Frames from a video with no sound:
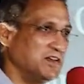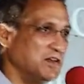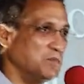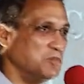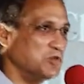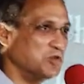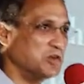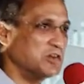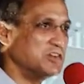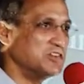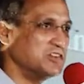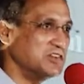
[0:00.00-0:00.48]
Anil
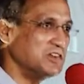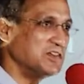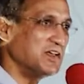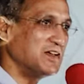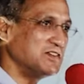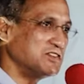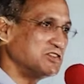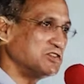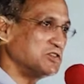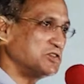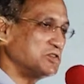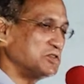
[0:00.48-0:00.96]
Mukherjee
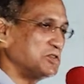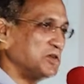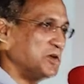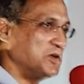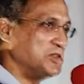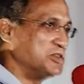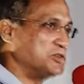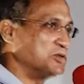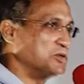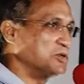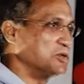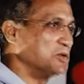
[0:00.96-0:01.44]
has
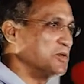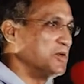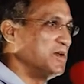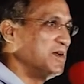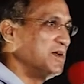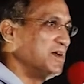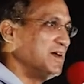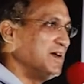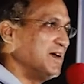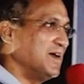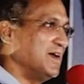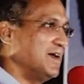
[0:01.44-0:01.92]
also
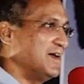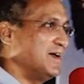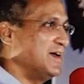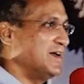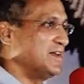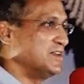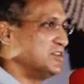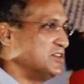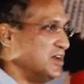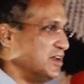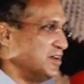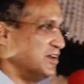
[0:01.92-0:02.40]

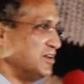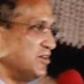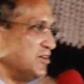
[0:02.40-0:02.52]
done